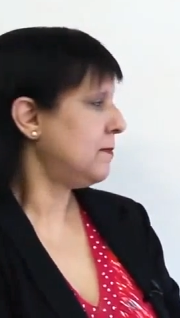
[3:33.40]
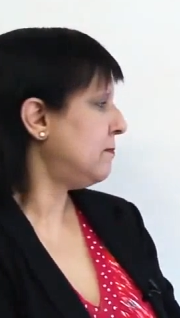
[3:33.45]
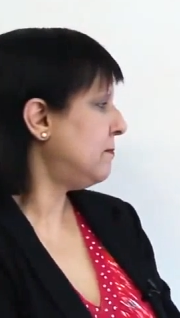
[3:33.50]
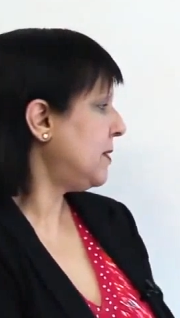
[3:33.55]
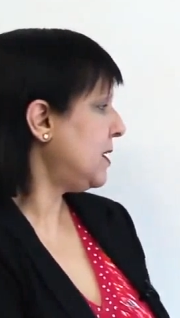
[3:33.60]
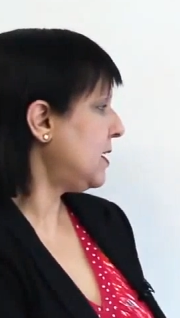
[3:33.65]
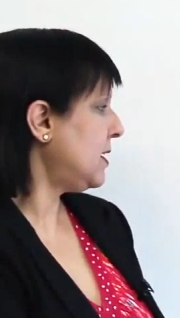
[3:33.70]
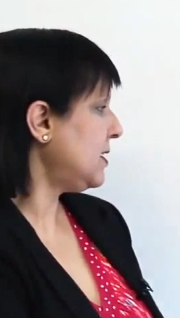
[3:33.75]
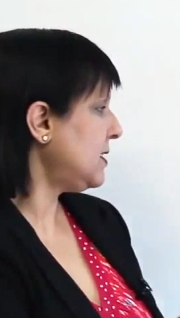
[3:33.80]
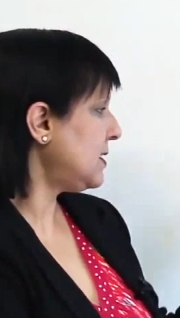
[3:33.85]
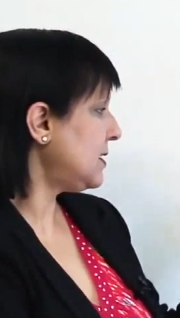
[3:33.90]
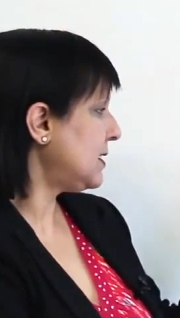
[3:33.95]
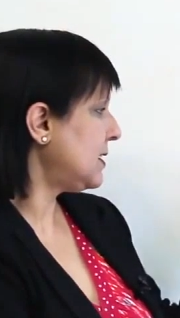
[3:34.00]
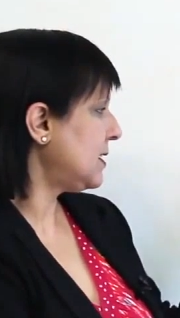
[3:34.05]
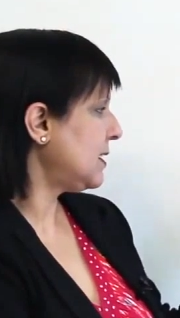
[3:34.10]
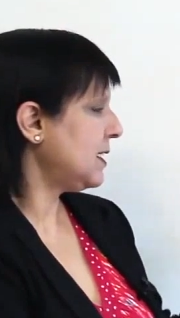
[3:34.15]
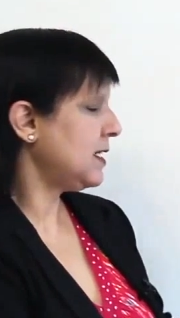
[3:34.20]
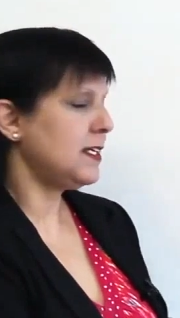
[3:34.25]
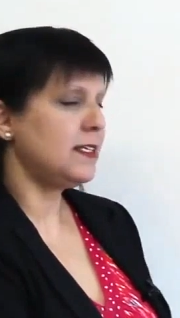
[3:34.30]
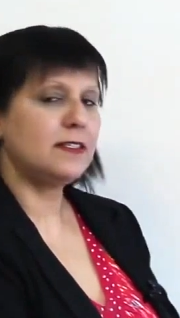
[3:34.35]
Must
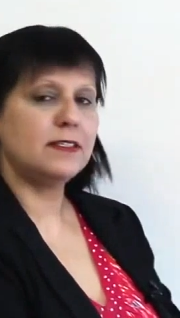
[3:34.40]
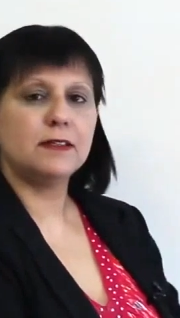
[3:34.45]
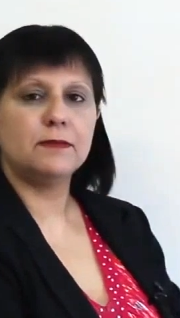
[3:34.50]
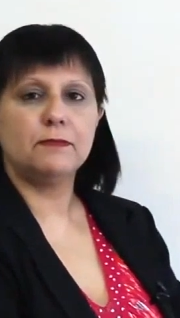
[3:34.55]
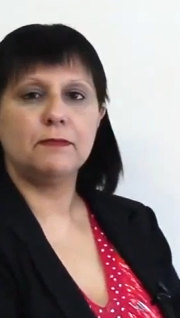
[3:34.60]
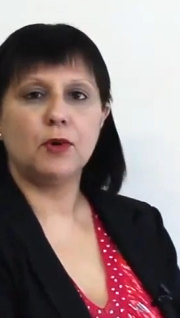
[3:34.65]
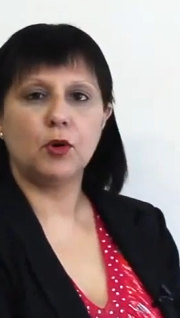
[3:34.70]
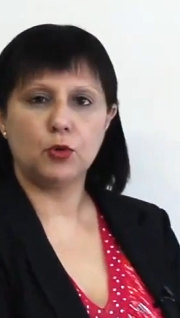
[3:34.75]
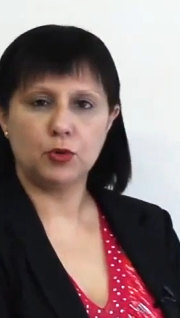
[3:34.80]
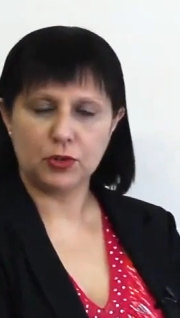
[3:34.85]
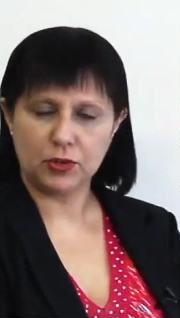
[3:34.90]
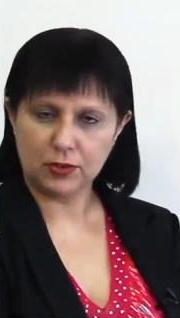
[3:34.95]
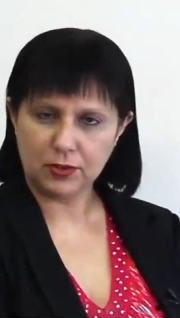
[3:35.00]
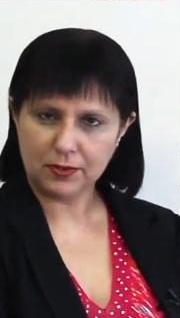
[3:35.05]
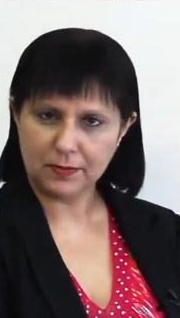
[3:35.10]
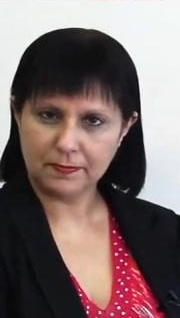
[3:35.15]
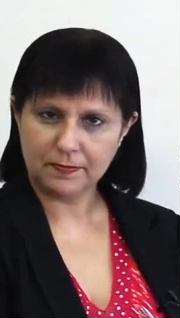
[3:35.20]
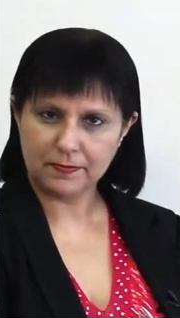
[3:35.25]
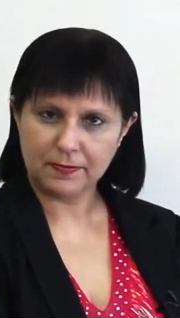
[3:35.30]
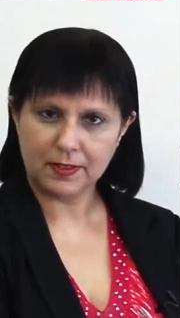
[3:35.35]
is a
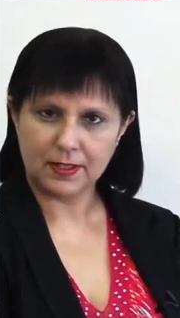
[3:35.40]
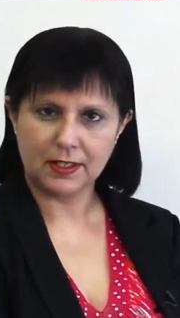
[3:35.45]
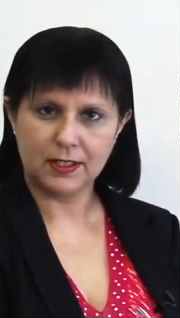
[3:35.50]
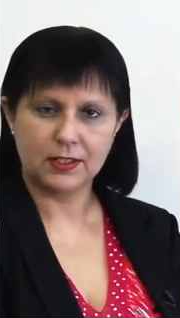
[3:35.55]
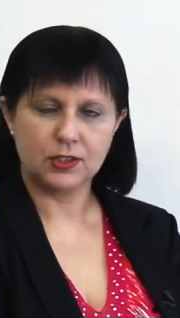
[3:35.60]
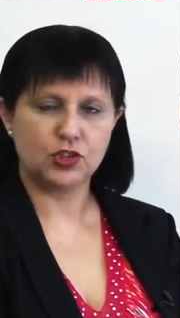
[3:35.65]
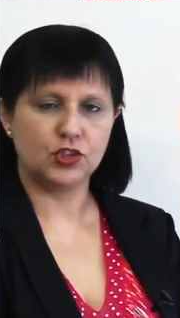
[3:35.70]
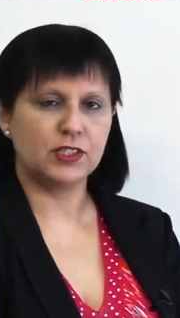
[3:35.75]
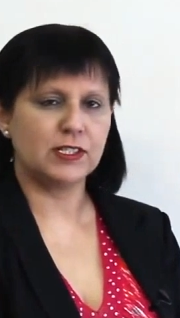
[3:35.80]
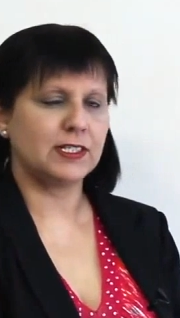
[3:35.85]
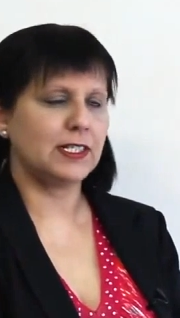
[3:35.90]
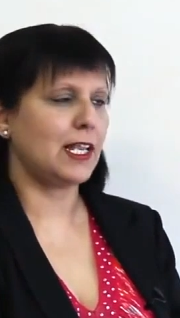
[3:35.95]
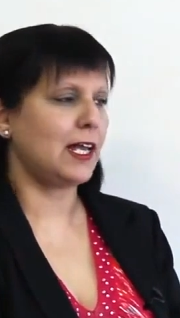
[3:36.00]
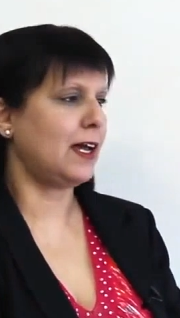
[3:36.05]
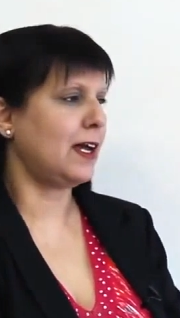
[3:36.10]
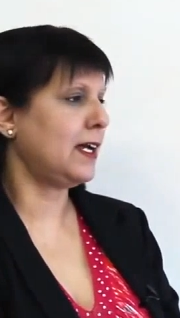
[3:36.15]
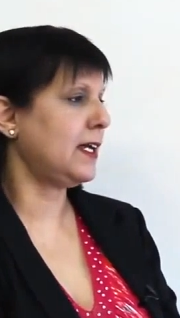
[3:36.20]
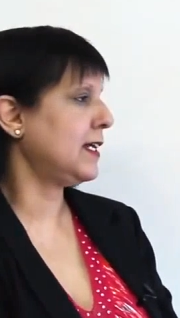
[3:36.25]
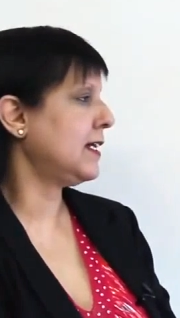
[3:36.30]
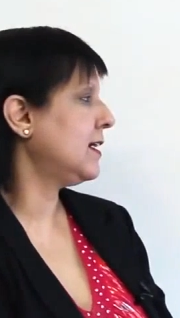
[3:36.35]
modal, just
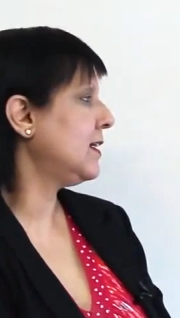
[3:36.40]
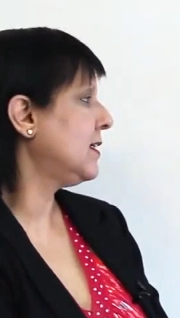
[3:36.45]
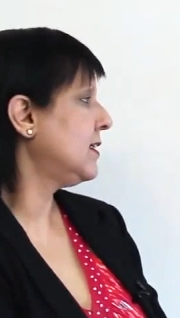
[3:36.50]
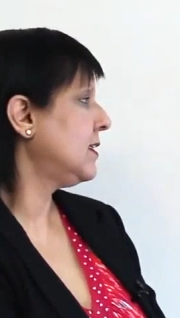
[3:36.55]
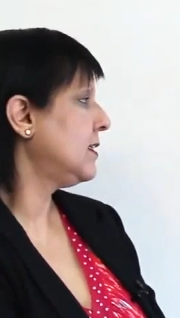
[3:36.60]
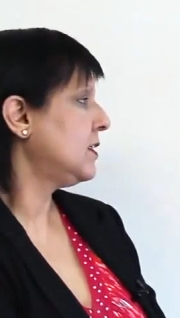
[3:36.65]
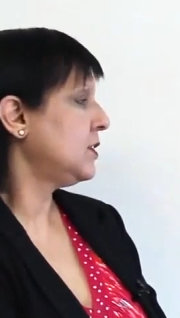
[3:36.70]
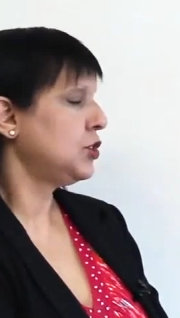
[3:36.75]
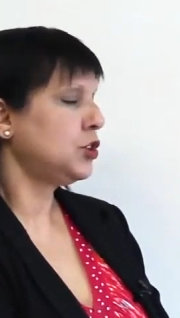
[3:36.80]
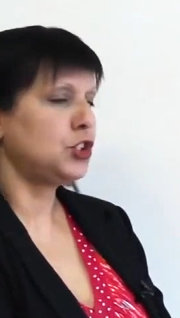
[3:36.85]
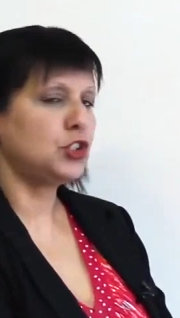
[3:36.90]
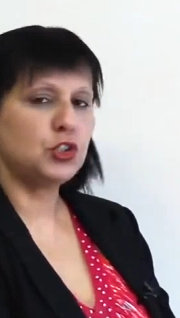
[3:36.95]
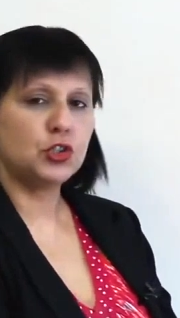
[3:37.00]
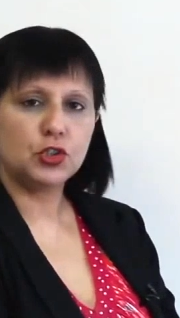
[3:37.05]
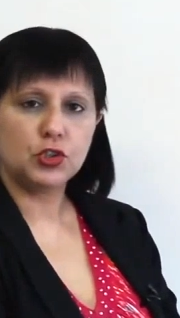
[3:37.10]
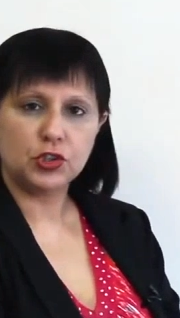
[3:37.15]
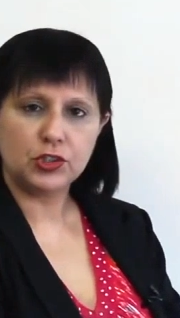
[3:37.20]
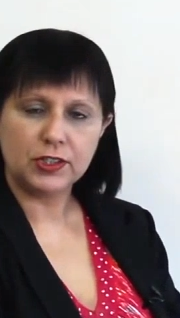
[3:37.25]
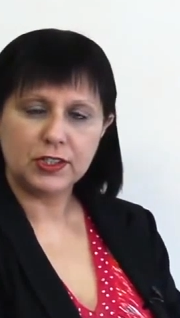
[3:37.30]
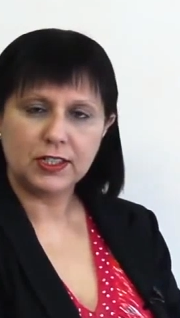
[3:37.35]
like
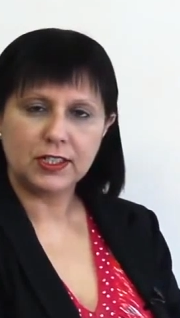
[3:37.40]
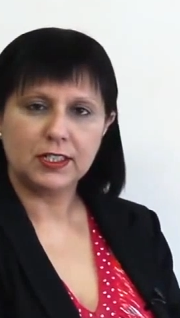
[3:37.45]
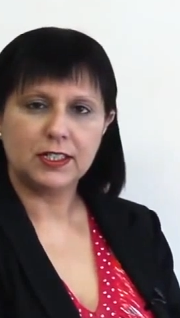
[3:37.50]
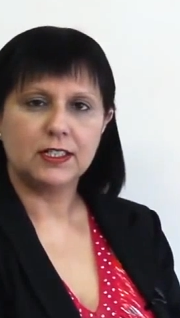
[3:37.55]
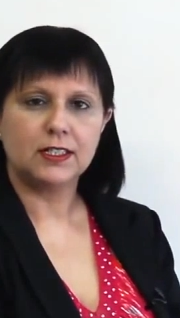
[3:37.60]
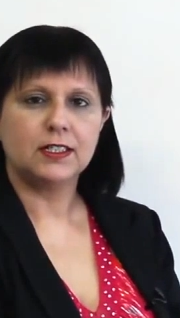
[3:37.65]
should,